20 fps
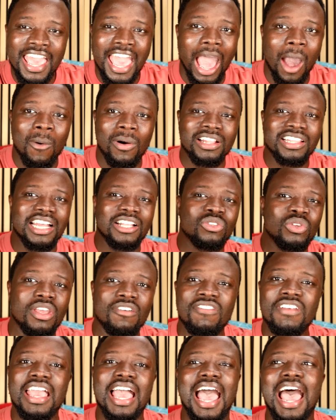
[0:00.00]
I wanted to
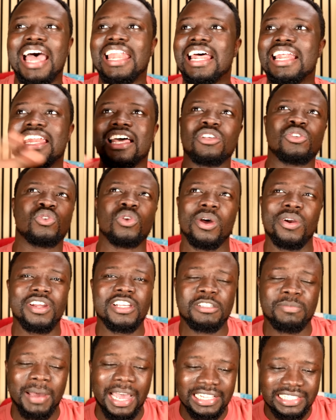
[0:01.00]
even add other
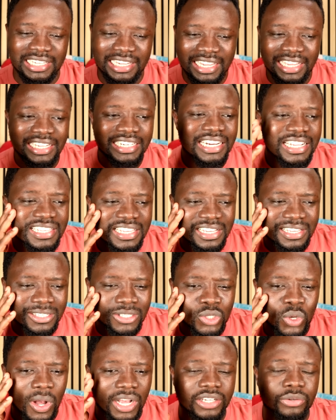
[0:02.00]
stories, but this
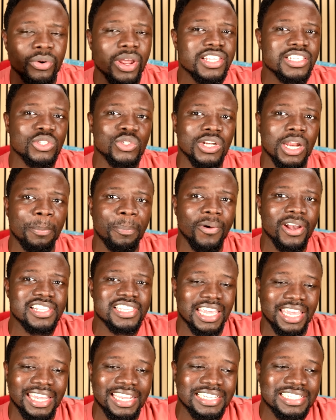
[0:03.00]
is so crazy to the point
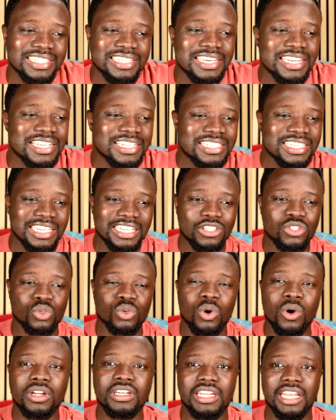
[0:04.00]
that it needs its
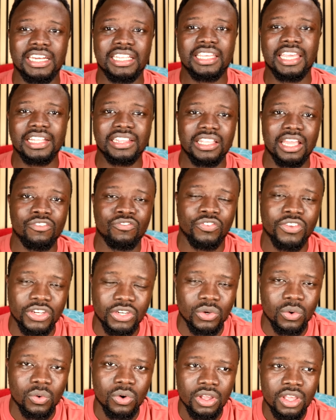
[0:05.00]
own dedicated
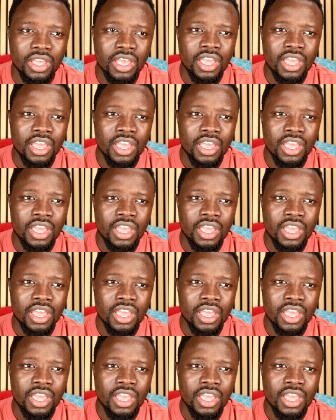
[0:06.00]
video.